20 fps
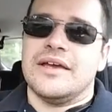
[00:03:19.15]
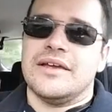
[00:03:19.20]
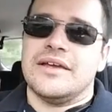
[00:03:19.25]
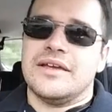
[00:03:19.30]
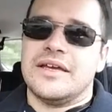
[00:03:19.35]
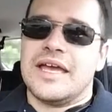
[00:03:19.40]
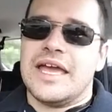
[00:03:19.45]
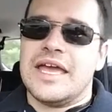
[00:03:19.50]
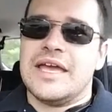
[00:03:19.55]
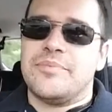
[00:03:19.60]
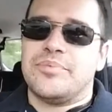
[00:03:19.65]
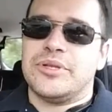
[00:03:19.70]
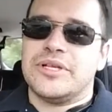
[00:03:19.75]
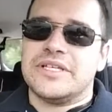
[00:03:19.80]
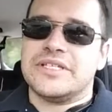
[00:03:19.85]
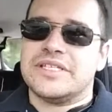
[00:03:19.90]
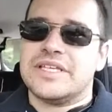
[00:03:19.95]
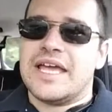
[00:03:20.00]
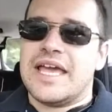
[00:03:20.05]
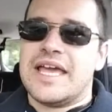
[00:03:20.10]
uh, A
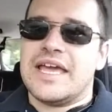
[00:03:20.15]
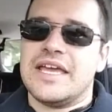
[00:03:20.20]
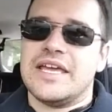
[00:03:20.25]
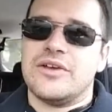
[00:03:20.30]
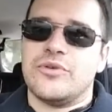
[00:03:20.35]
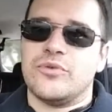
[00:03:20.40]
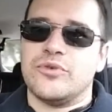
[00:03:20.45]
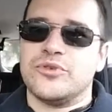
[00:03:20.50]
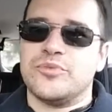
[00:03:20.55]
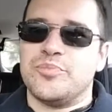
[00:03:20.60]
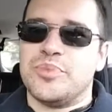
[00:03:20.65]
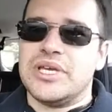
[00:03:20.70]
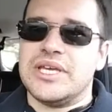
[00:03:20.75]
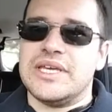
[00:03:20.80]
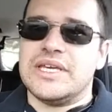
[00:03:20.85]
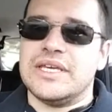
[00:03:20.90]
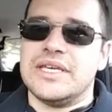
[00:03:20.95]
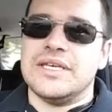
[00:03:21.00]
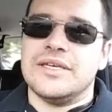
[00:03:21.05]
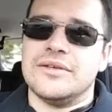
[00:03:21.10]
plus A equals
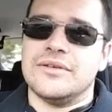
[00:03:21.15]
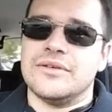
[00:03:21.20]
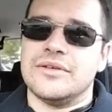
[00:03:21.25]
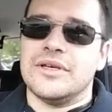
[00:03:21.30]
B,